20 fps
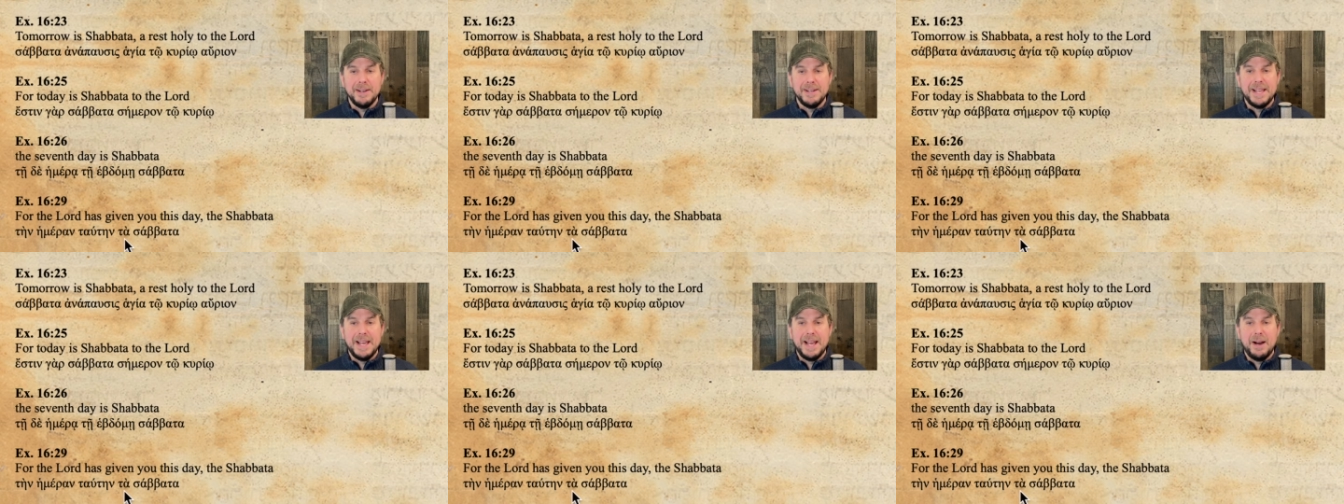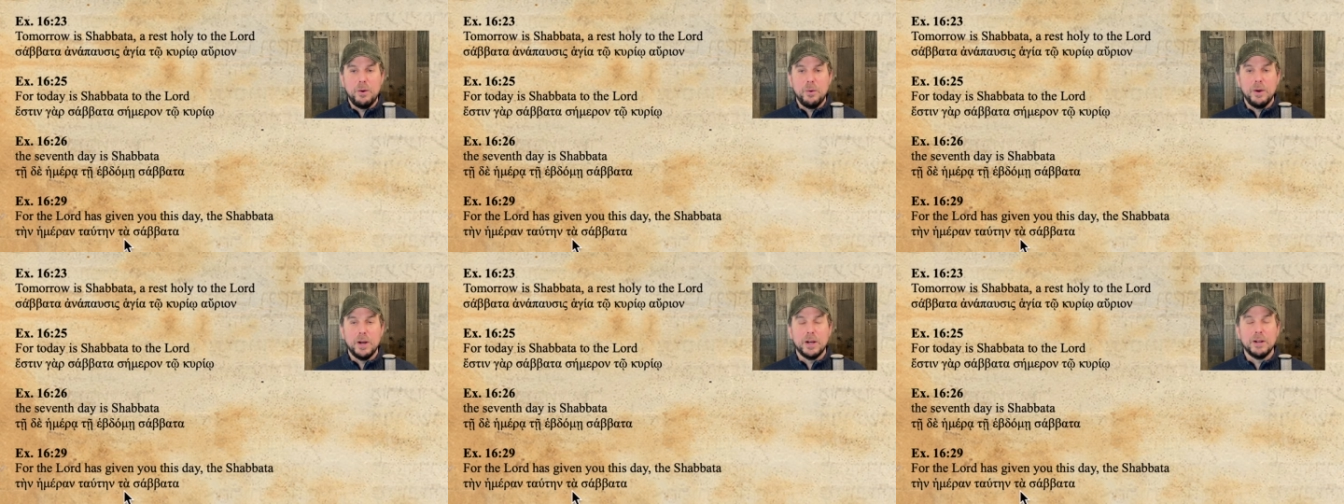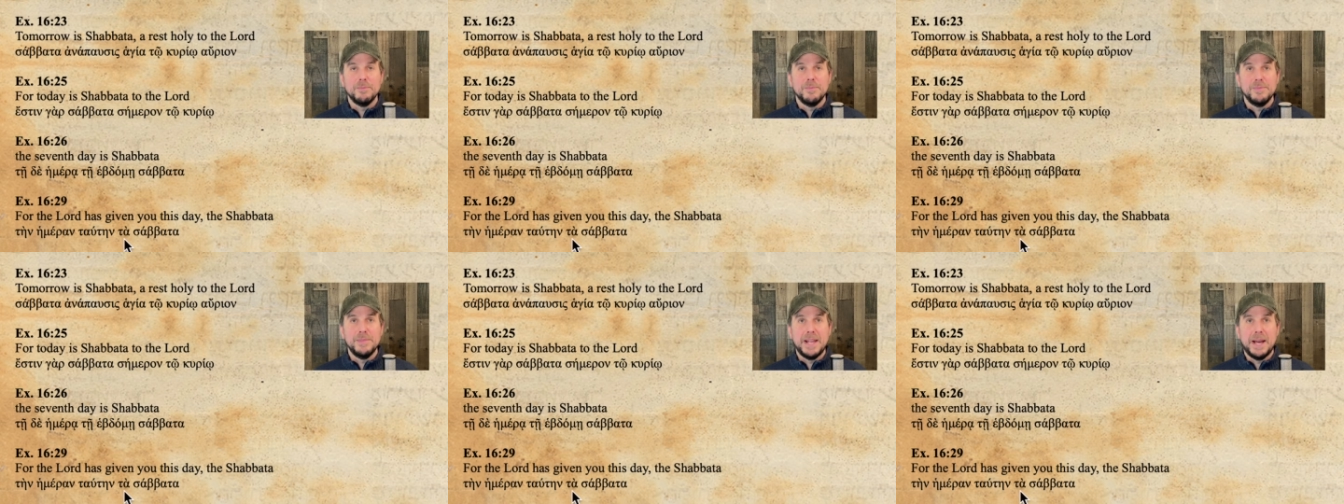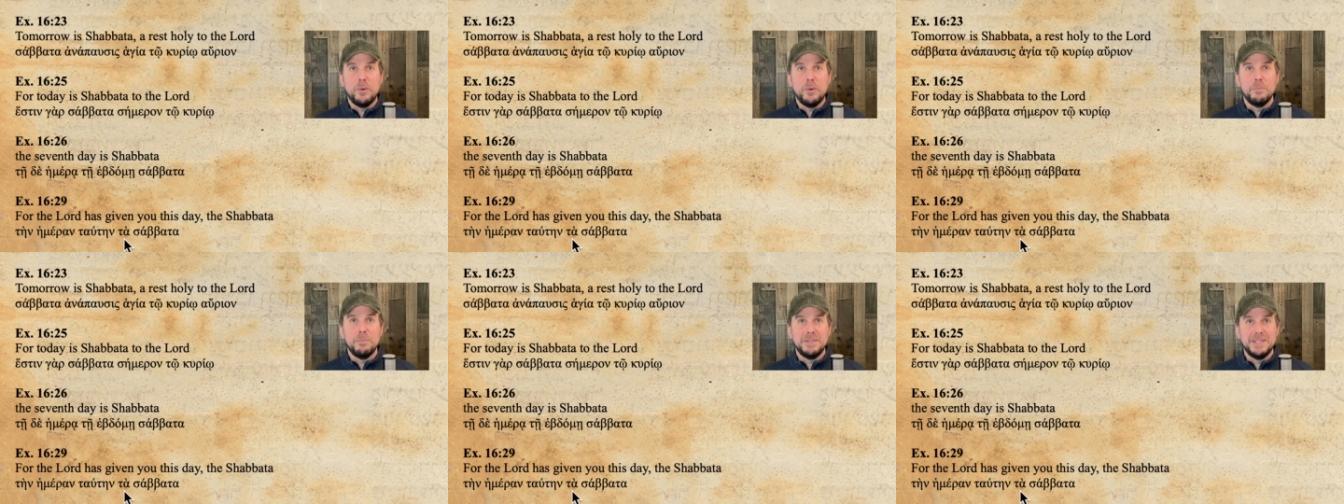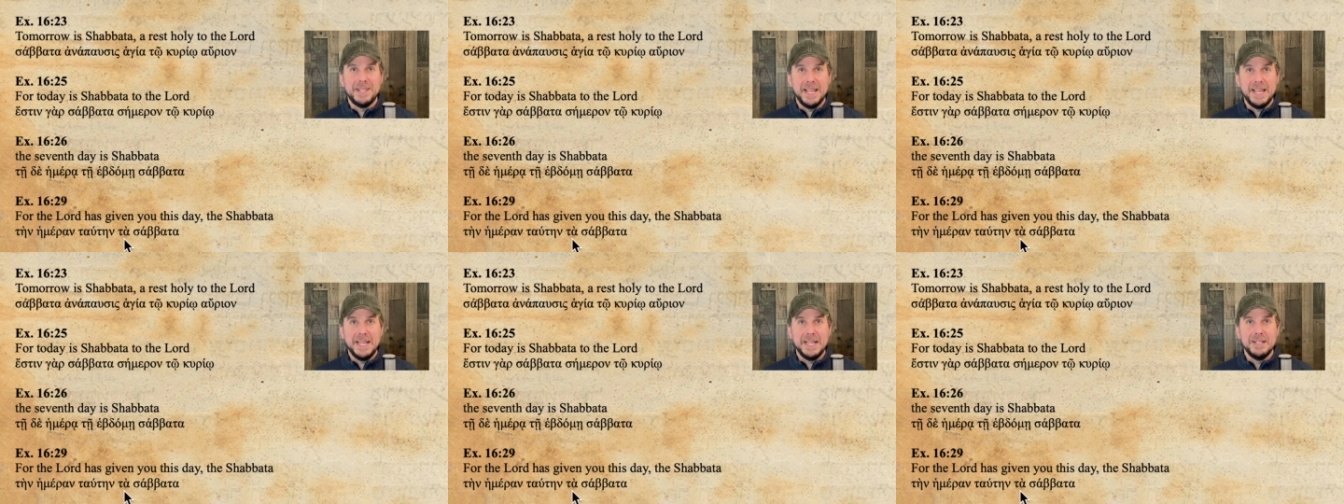now, now
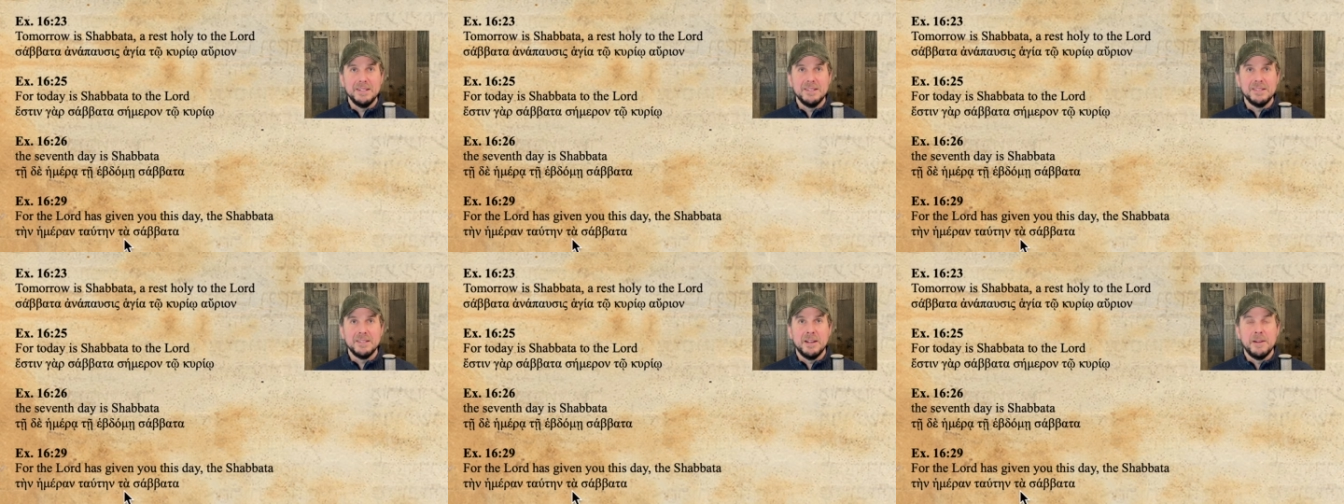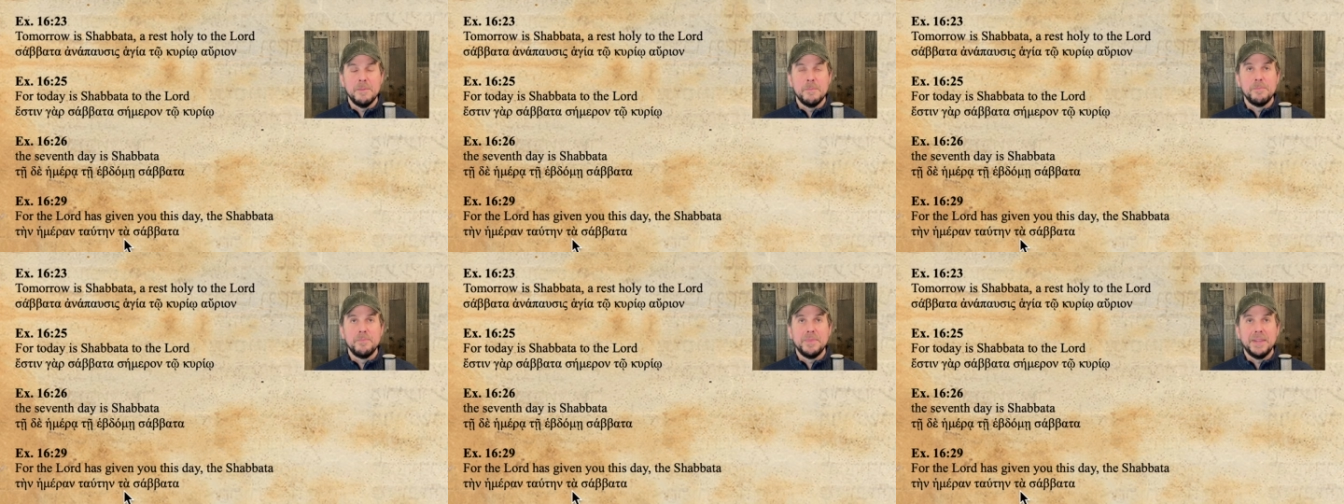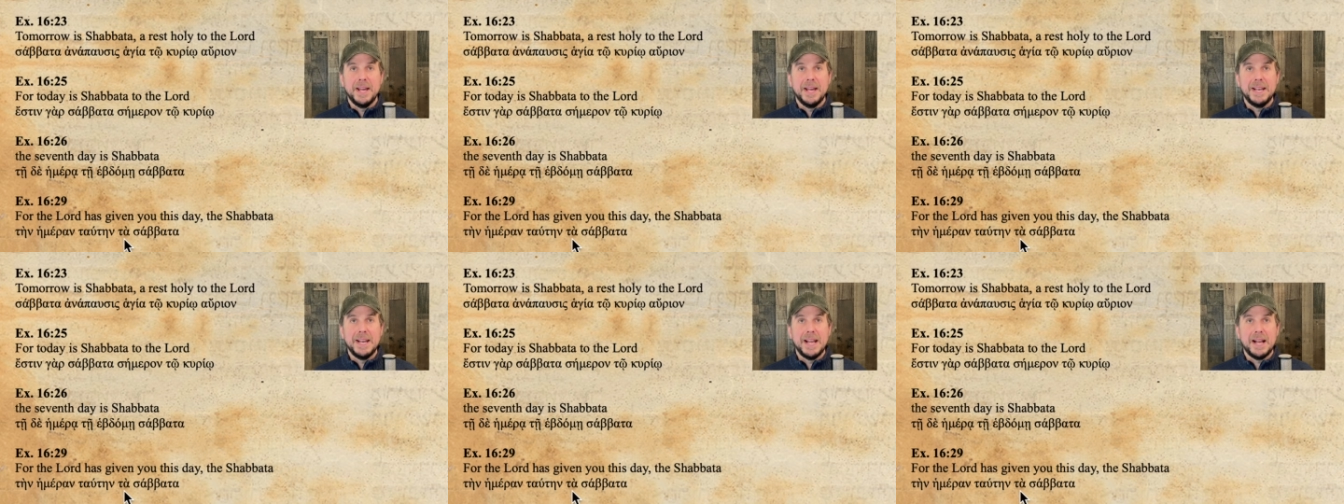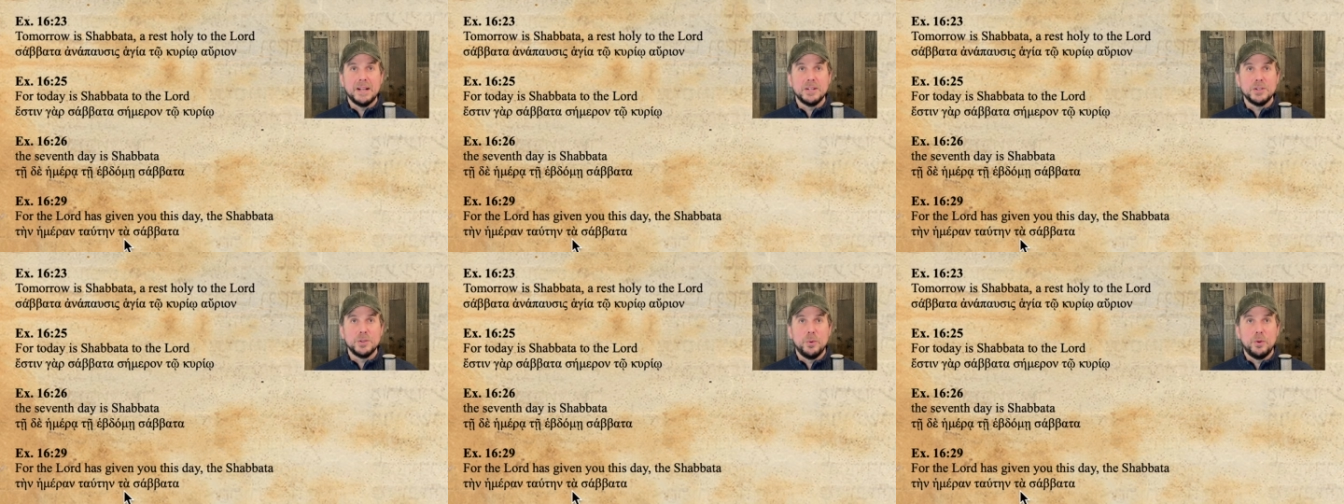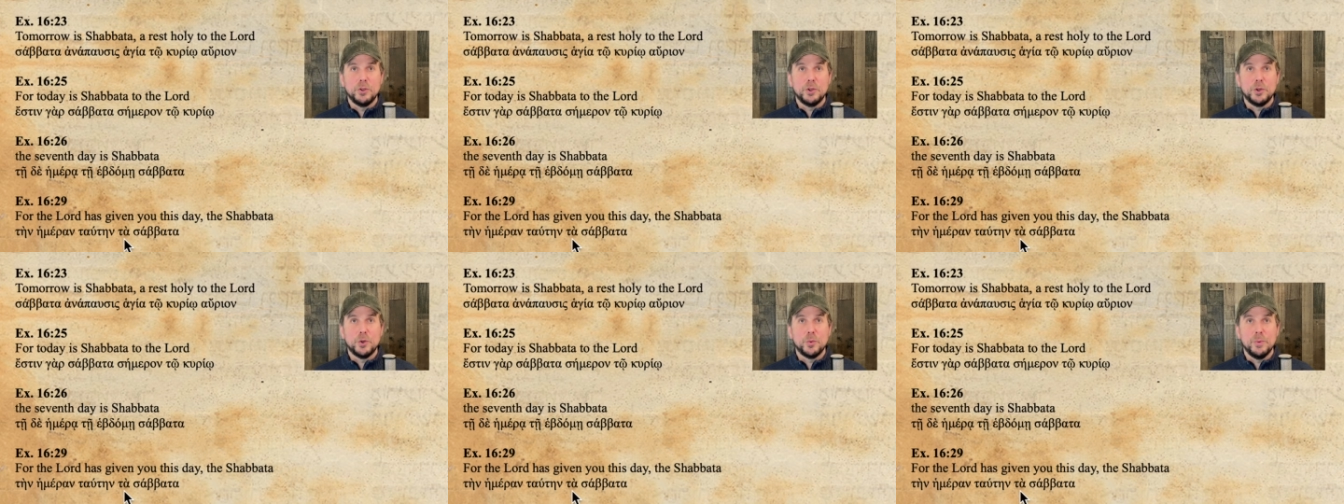obtains an
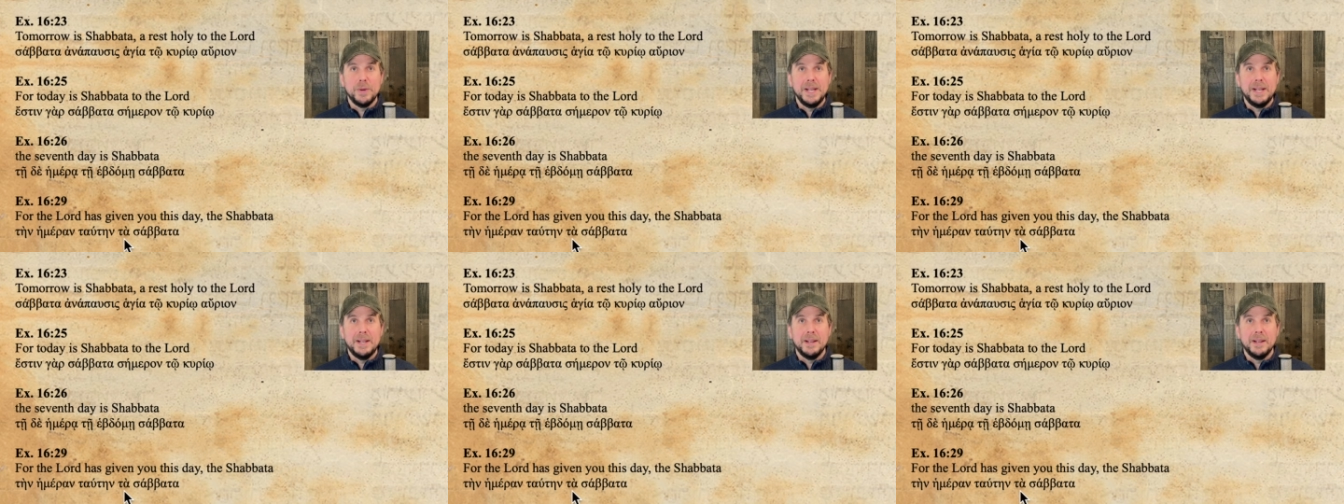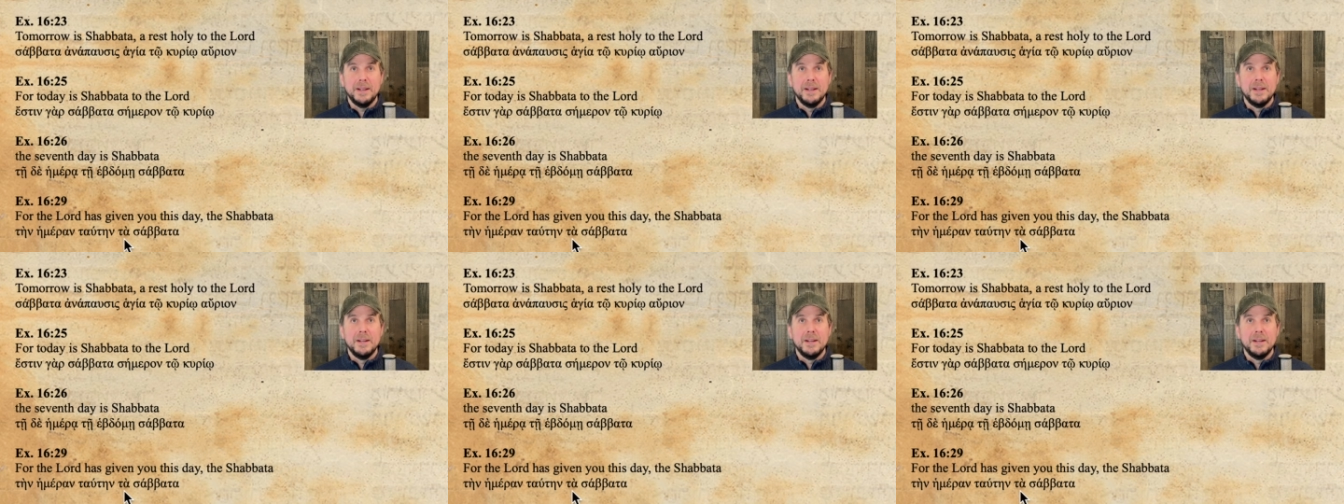actual Greek